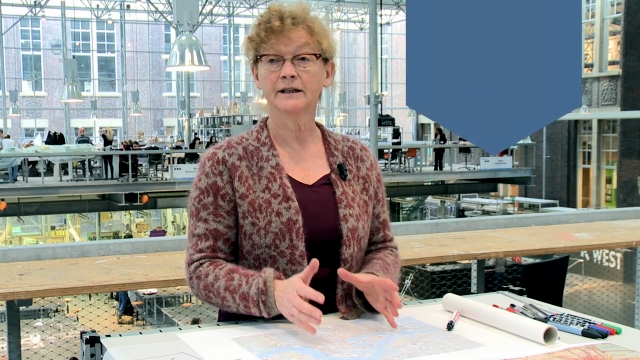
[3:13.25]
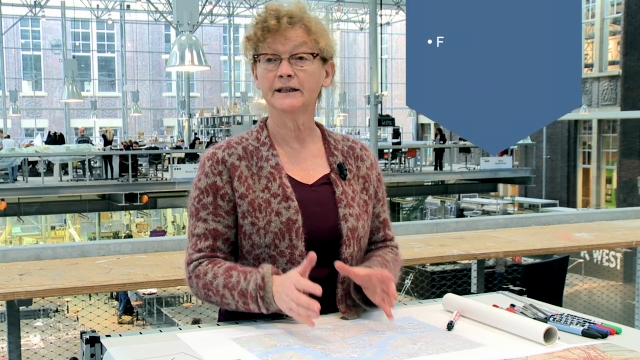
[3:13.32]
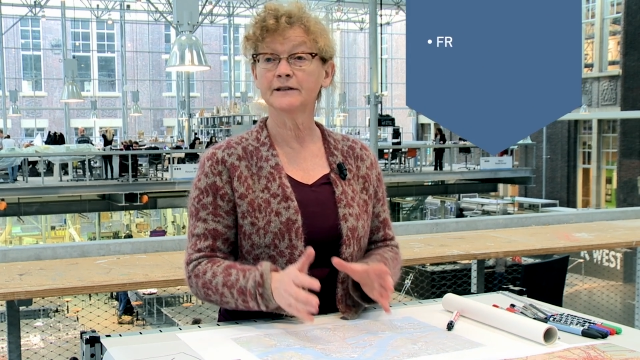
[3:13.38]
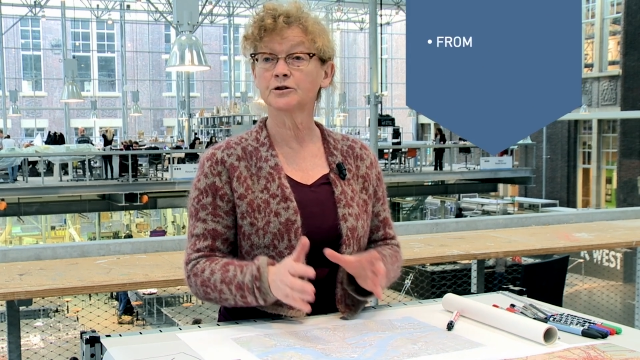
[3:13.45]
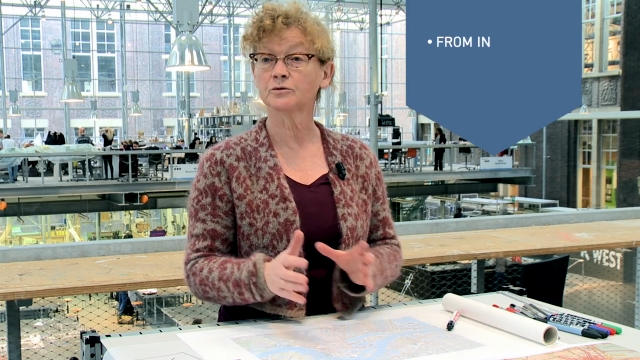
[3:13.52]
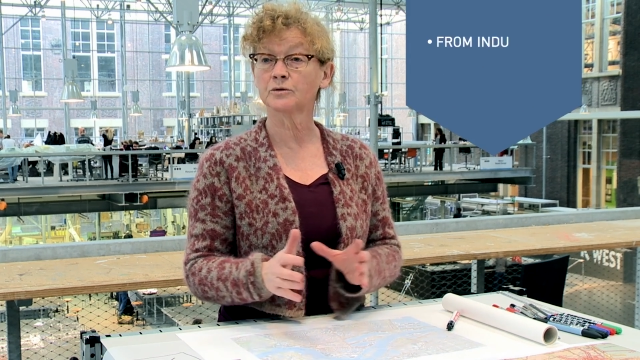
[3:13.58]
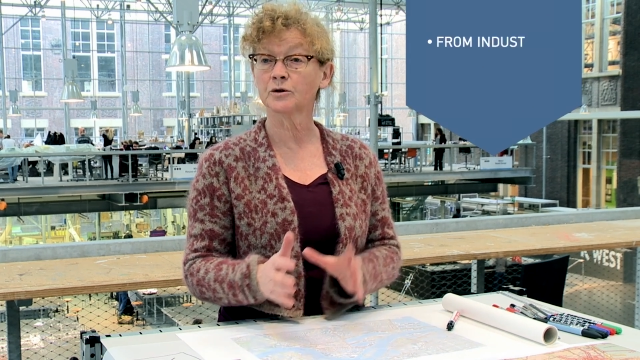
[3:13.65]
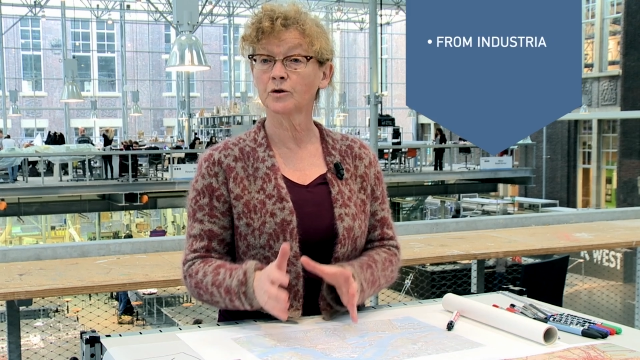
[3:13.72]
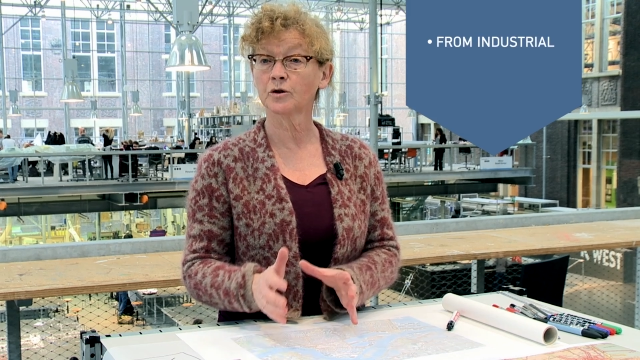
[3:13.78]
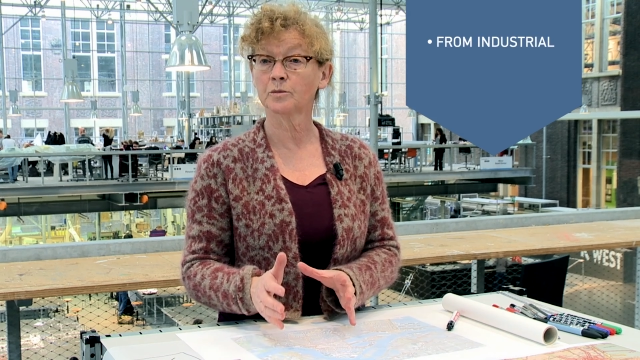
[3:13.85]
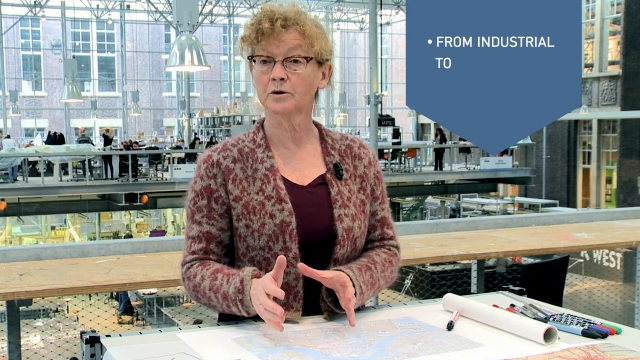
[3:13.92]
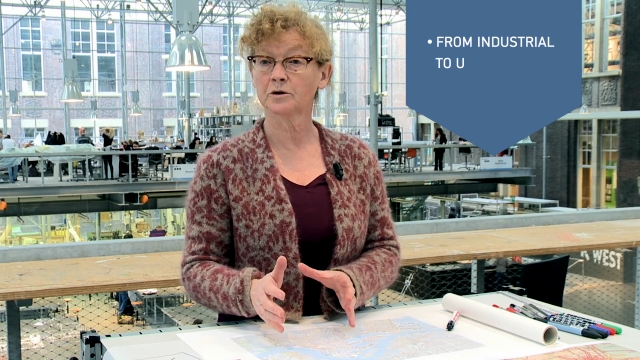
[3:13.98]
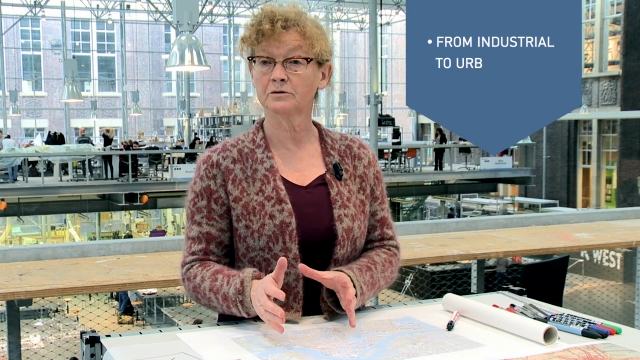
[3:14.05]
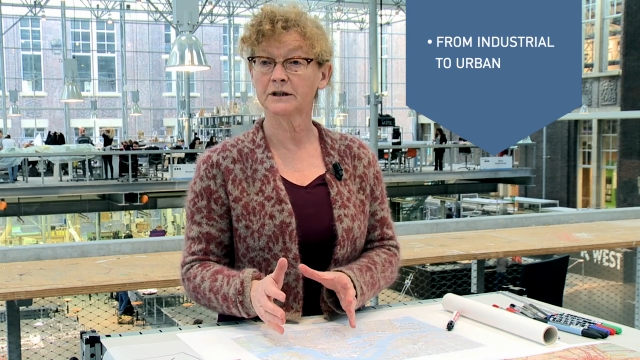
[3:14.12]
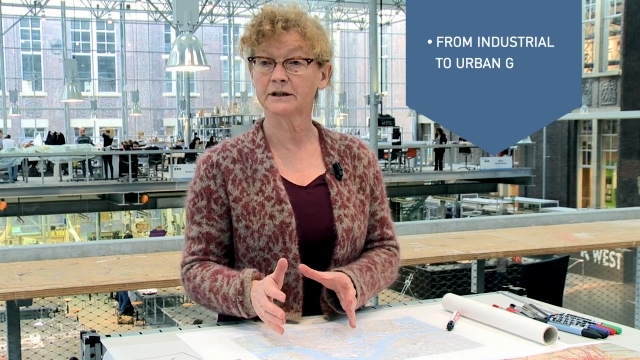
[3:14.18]
into an
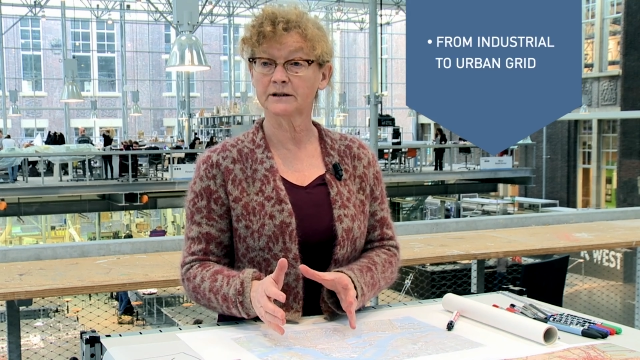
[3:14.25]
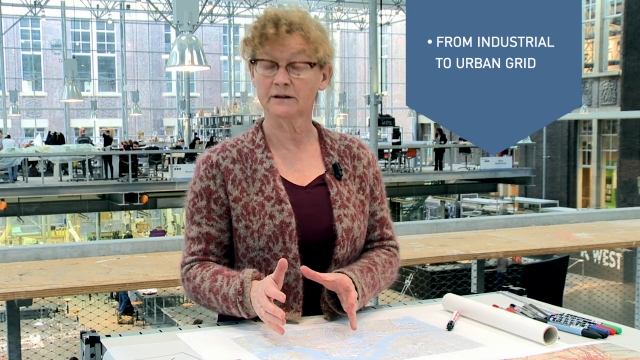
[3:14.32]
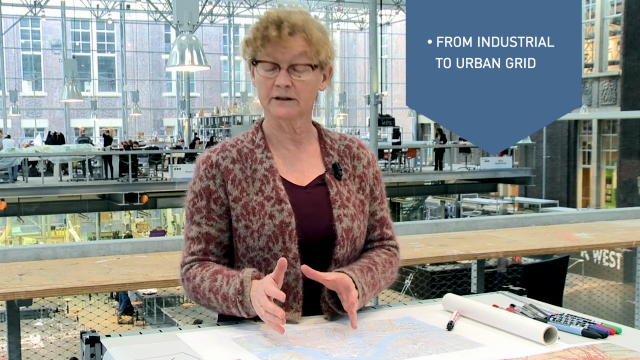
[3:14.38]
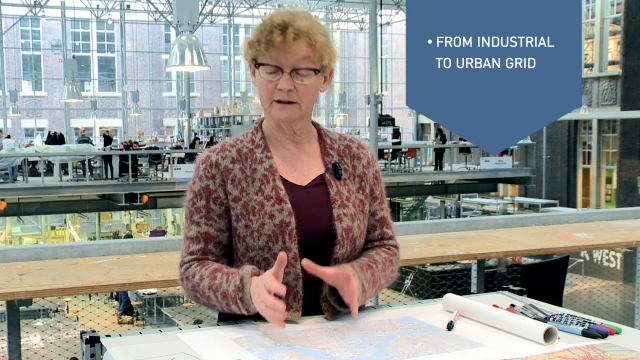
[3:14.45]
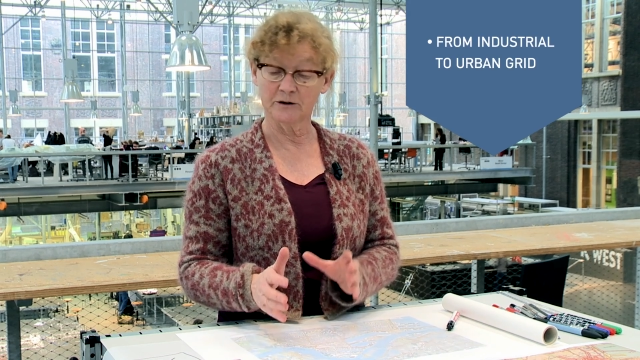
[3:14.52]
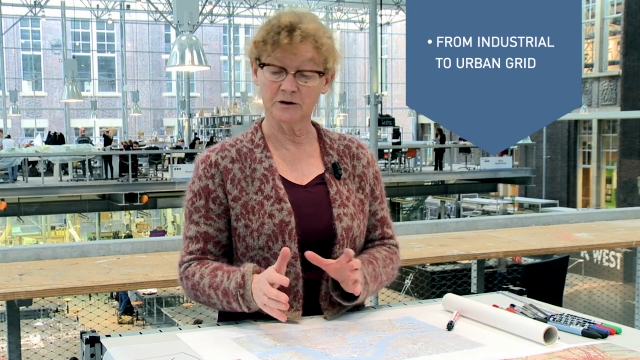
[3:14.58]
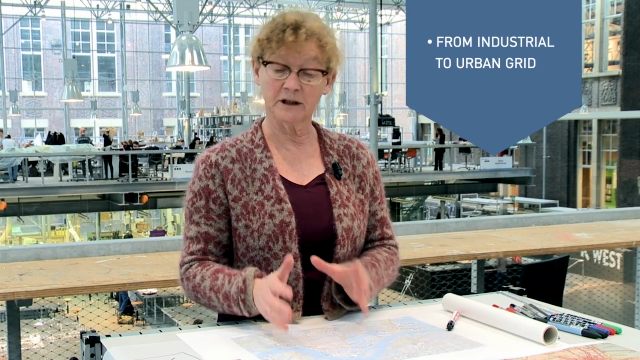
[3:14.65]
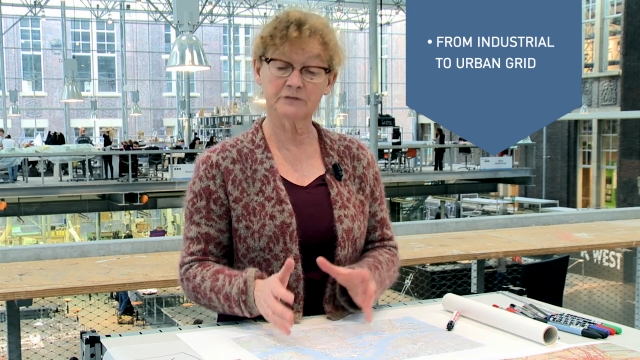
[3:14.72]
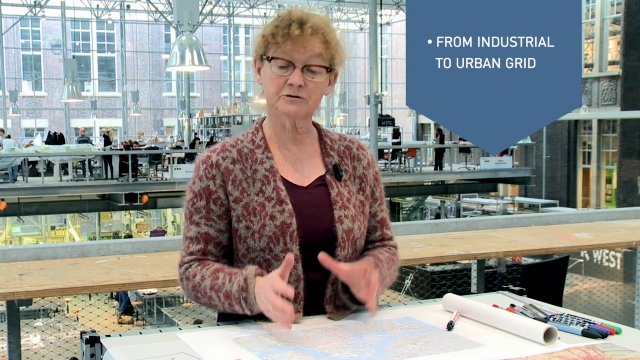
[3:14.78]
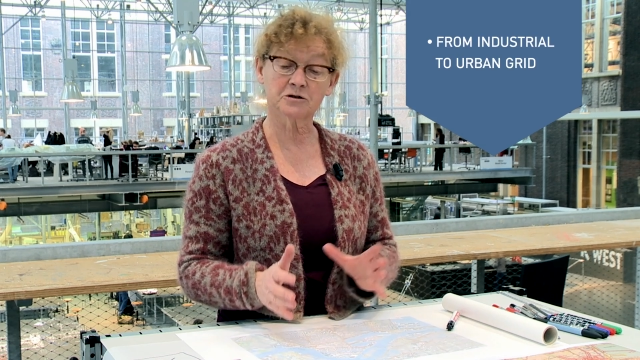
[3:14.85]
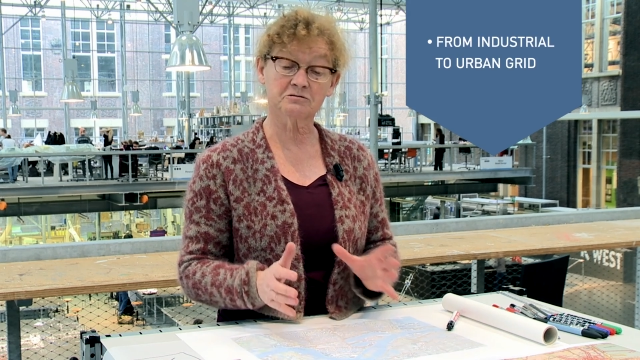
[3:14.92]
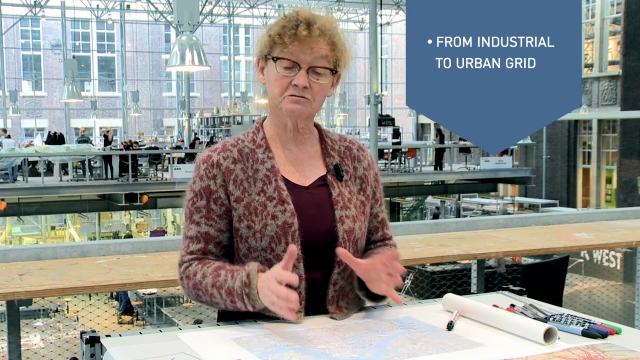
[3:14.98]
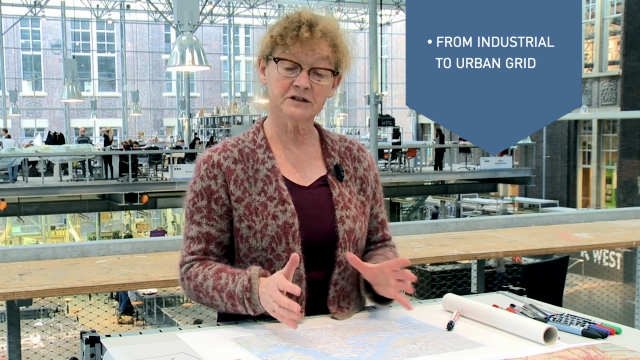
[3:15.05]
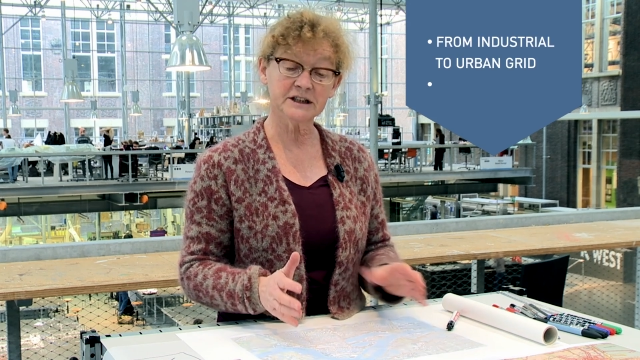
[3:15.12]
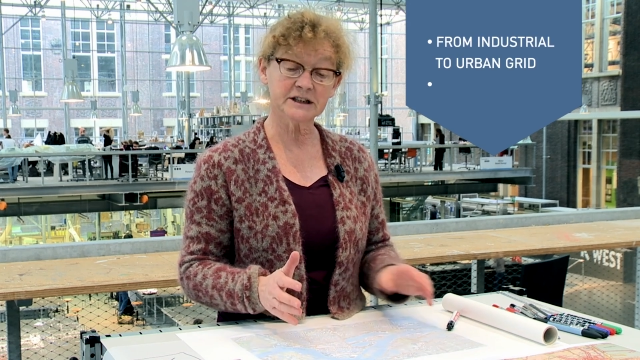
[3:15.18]
urban grid. You have
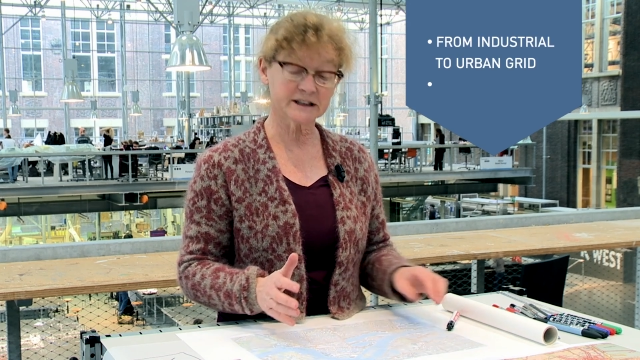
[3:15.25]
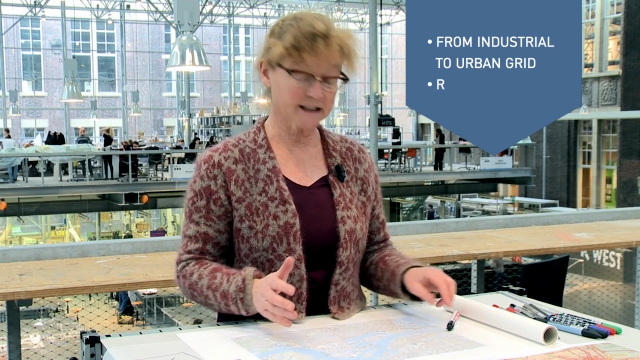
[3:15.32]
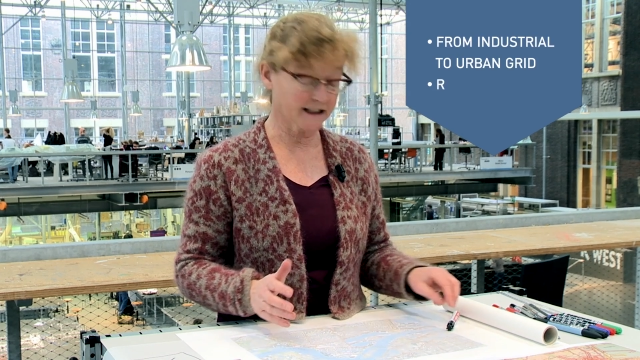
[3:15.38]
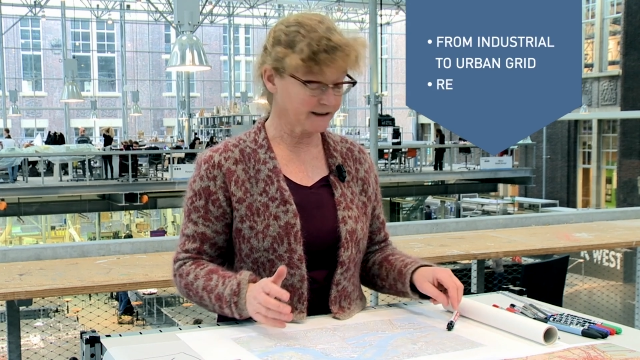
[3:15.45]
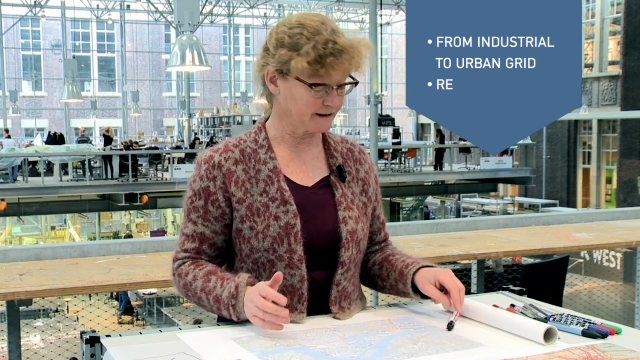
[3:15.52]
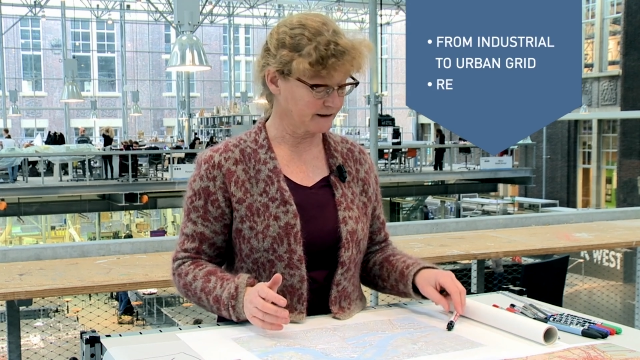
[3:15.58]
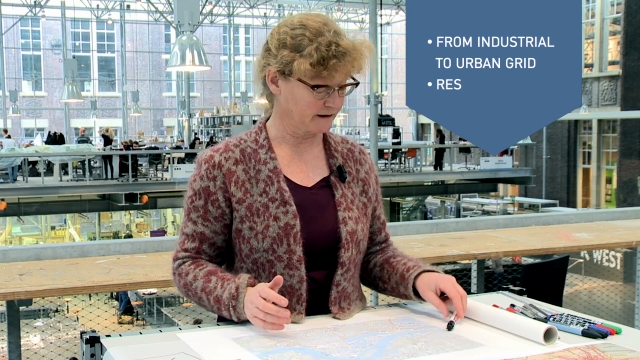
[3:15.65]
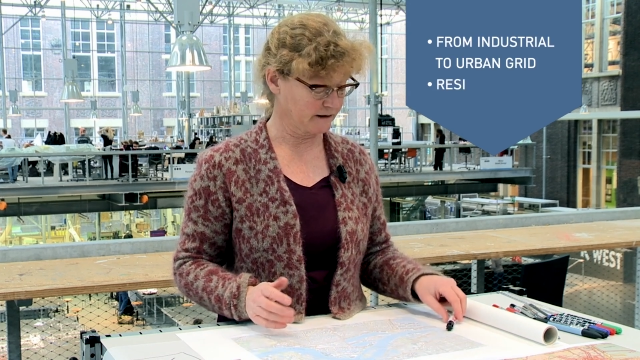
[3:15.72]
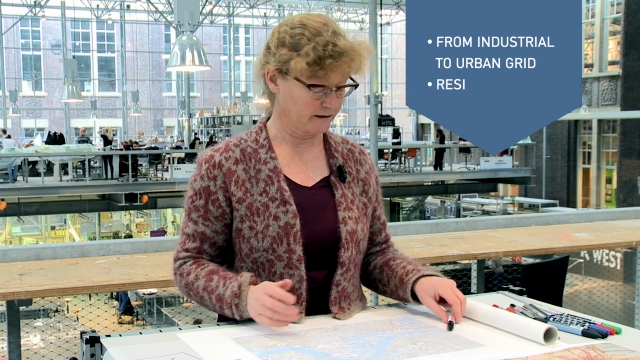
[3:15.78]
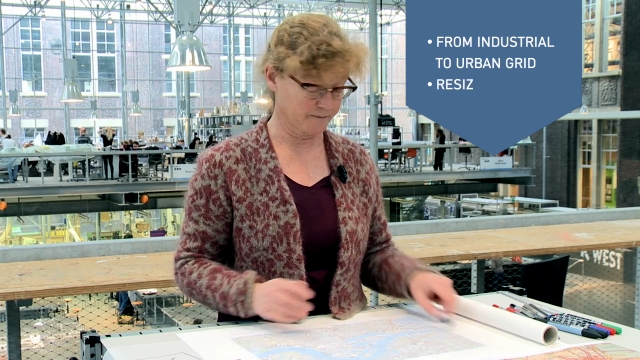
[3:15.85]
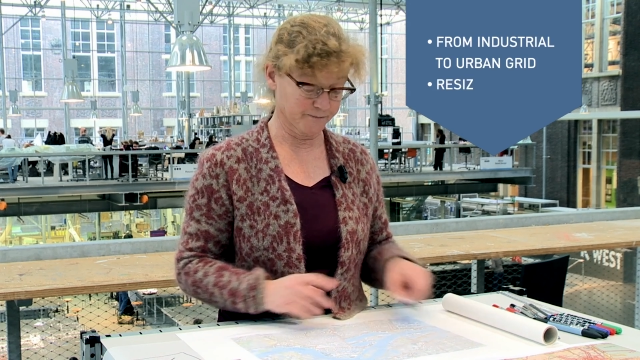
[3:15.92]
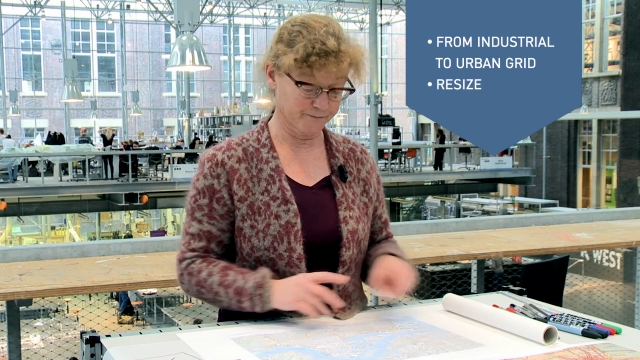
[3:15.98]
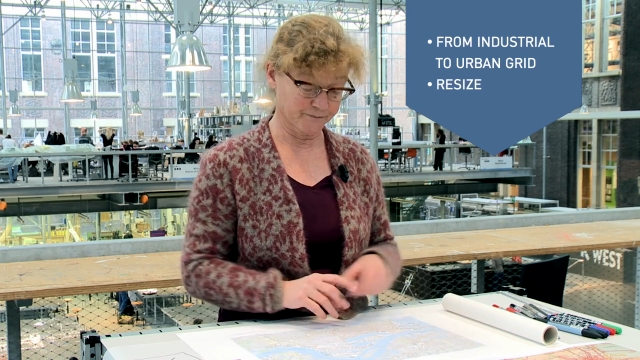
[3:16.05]
to resize it.